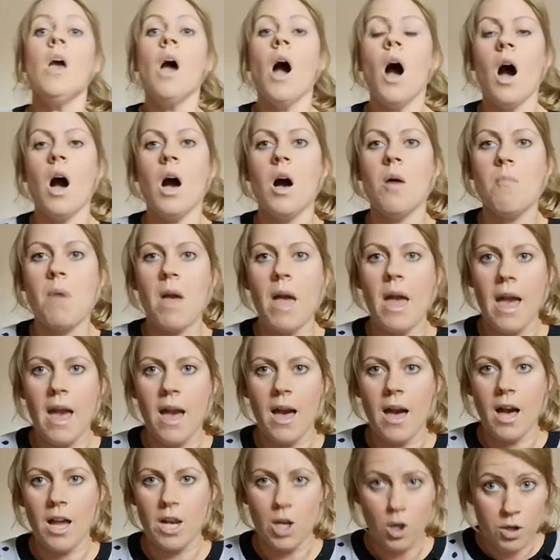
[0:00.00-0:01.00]

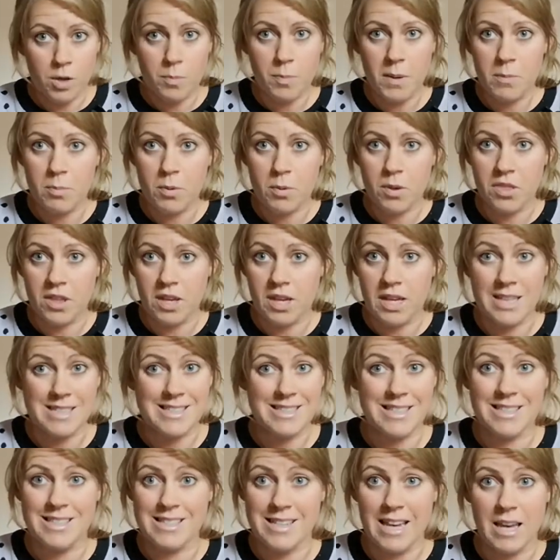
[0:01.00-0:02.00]
A lot of people think it's
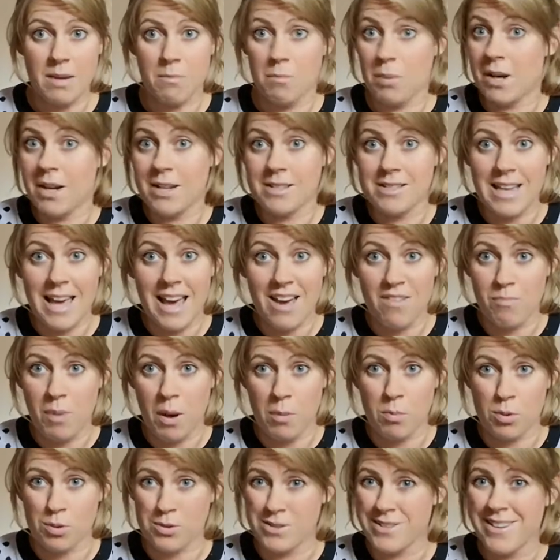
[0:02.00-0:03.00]
the same because they have
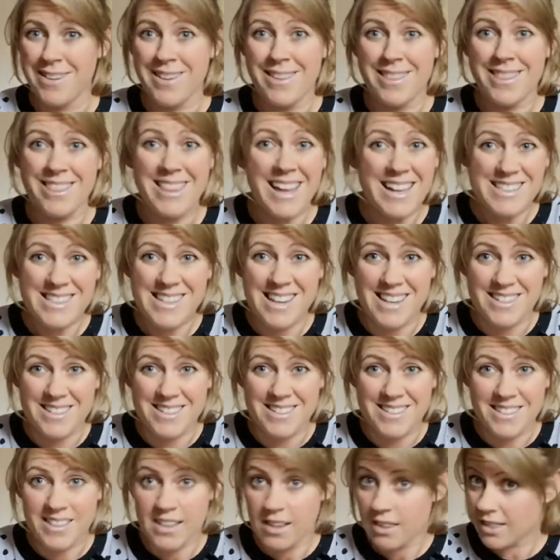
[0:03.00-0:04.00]
bubbles. That's it.
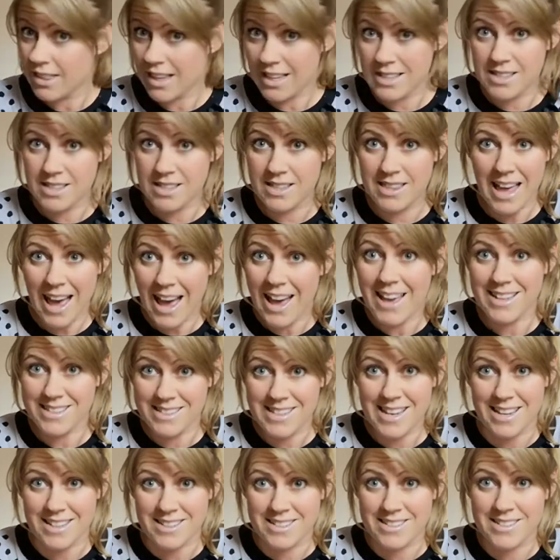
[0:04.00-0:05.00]
That is
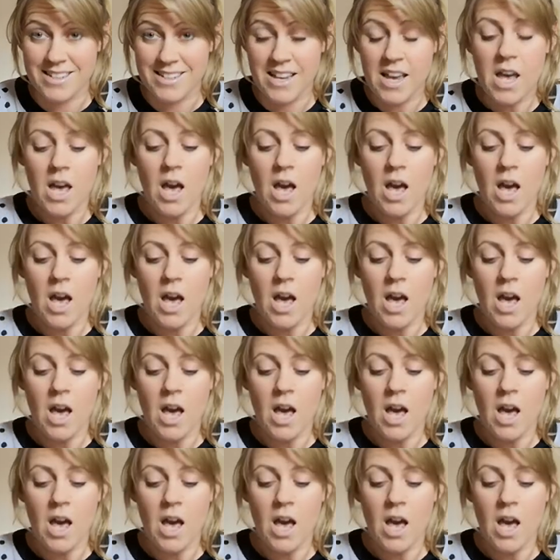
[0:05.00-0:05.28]
it.